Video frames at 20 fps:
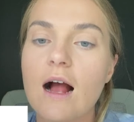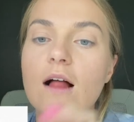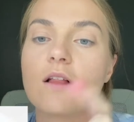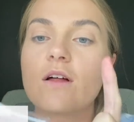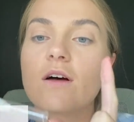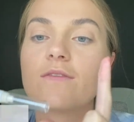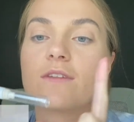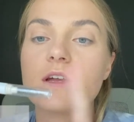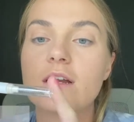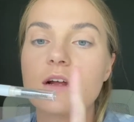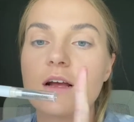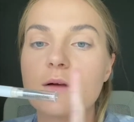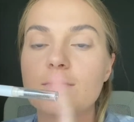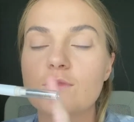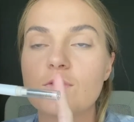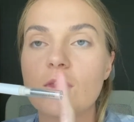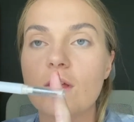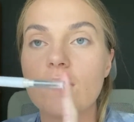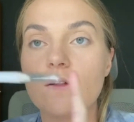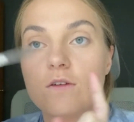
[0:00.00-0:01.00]
love that it comes
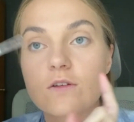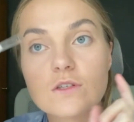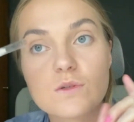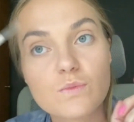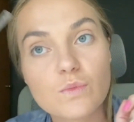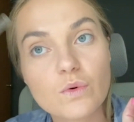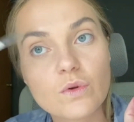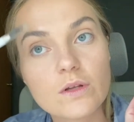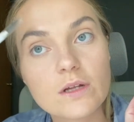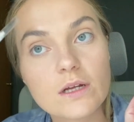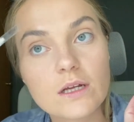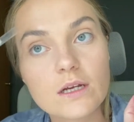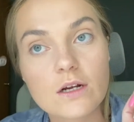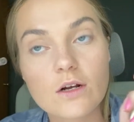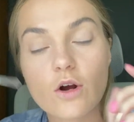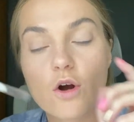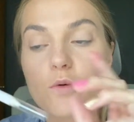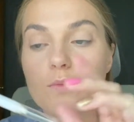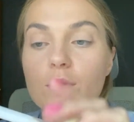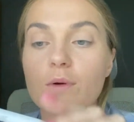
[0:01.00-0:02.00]
with a little spoolie to
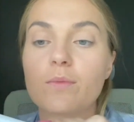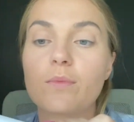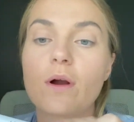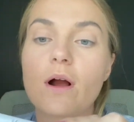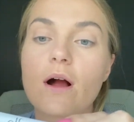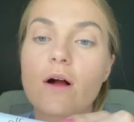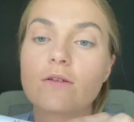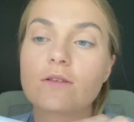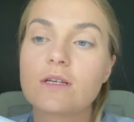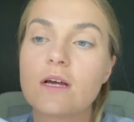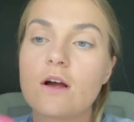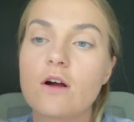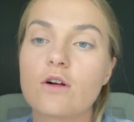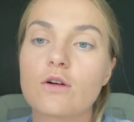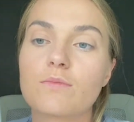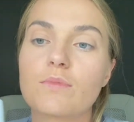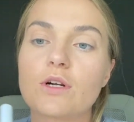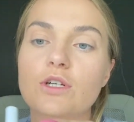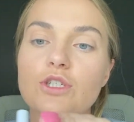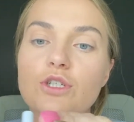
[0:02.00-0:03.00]
comb your brows out or
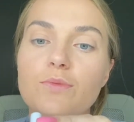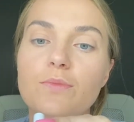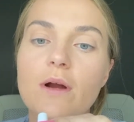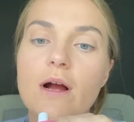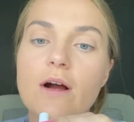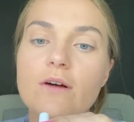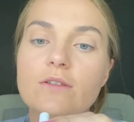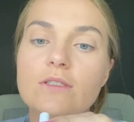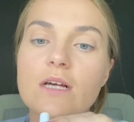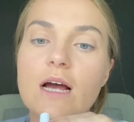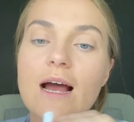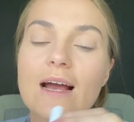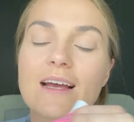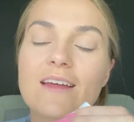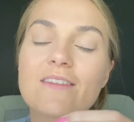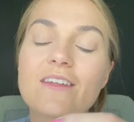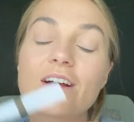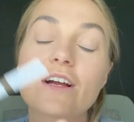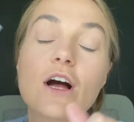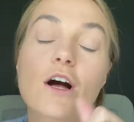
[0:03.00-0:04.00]
brush your brows. I get
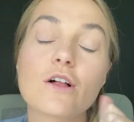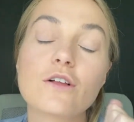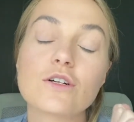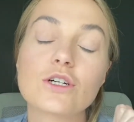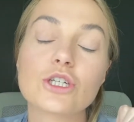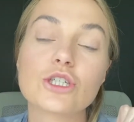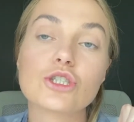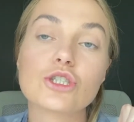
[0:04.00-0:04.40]
the color